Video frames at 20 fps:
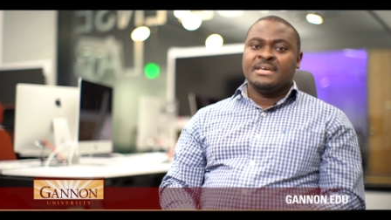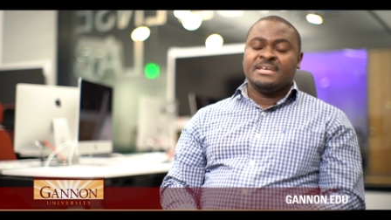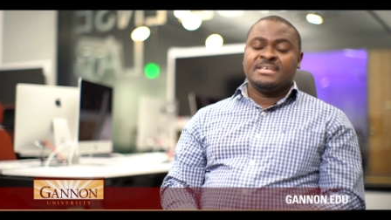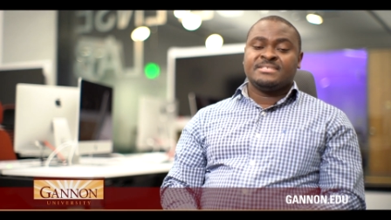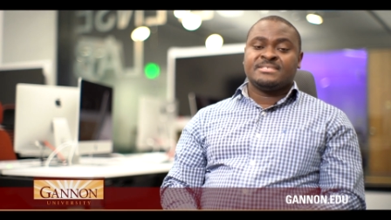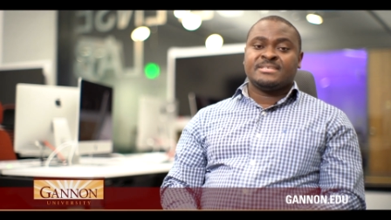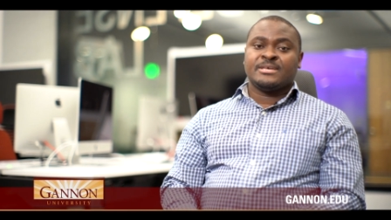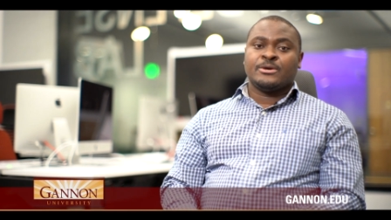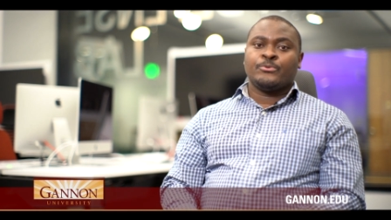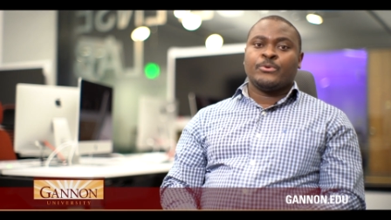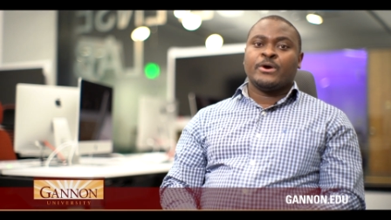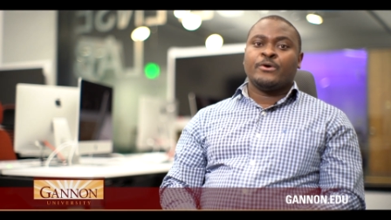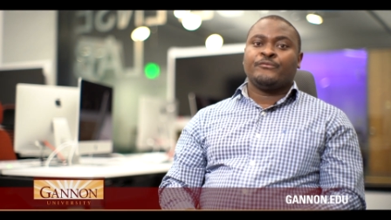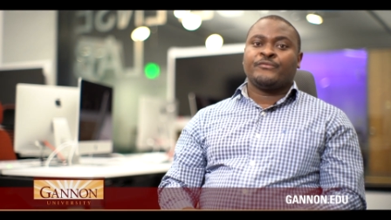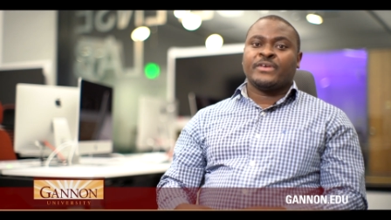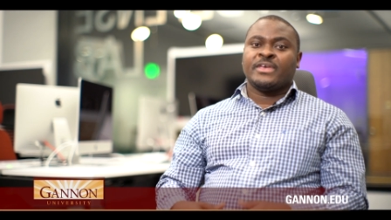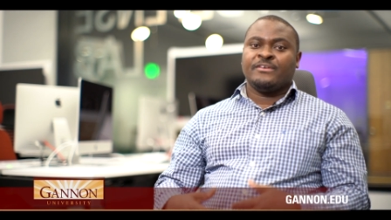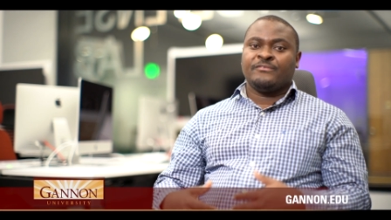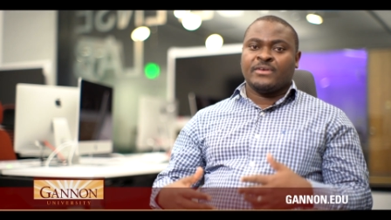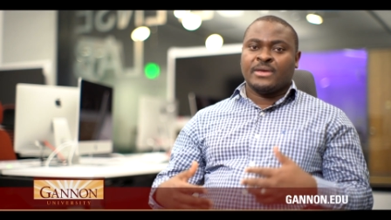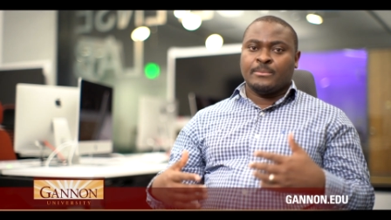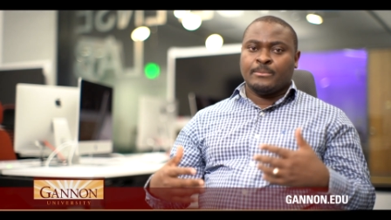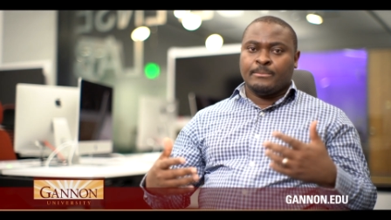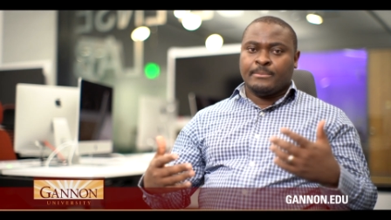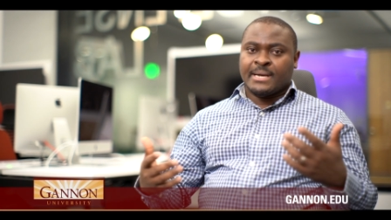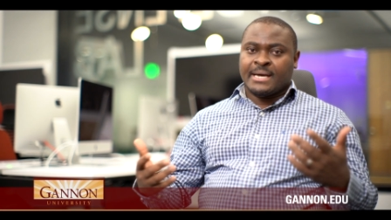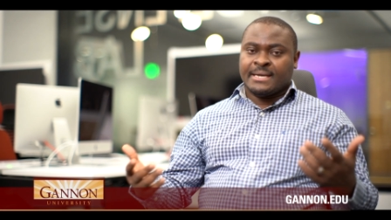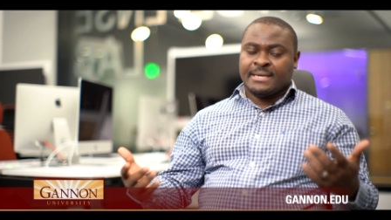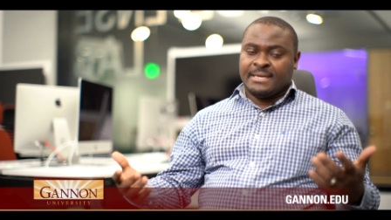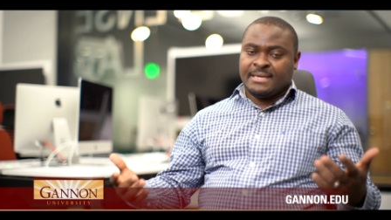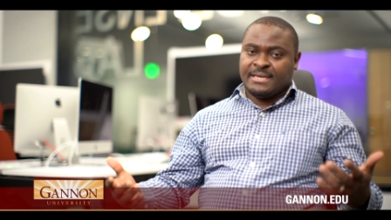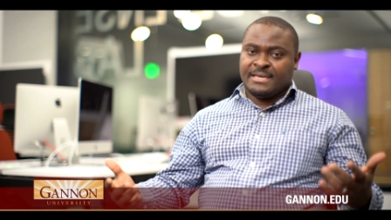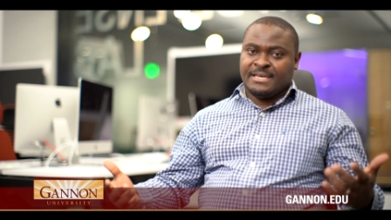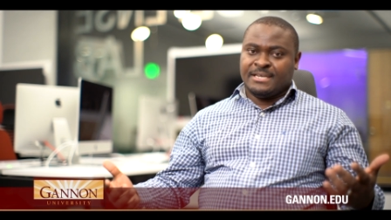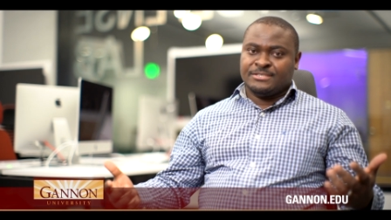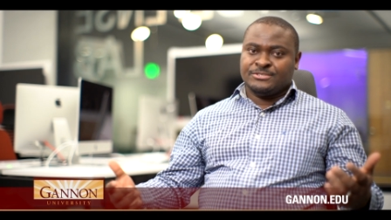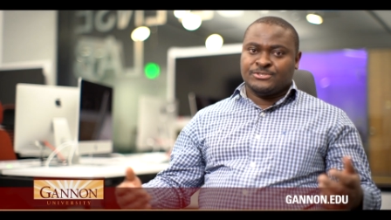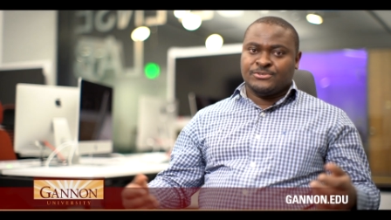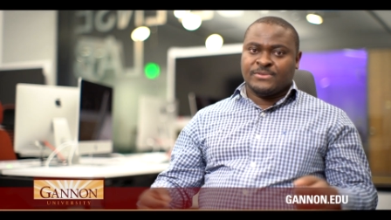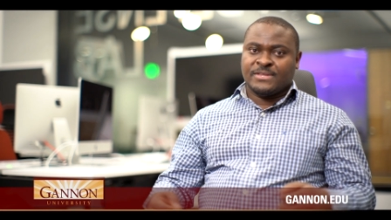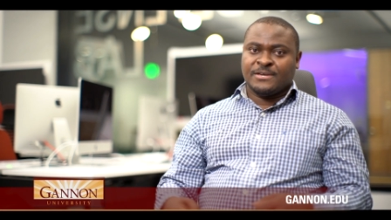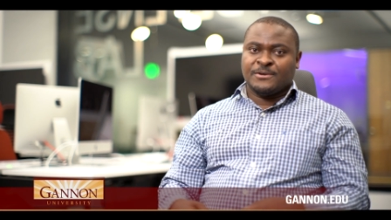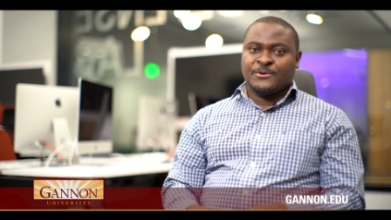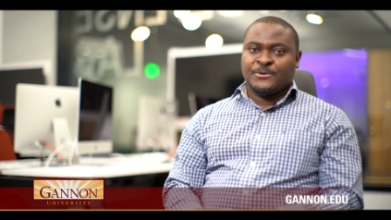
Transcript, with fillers: It's a way of giving back again to the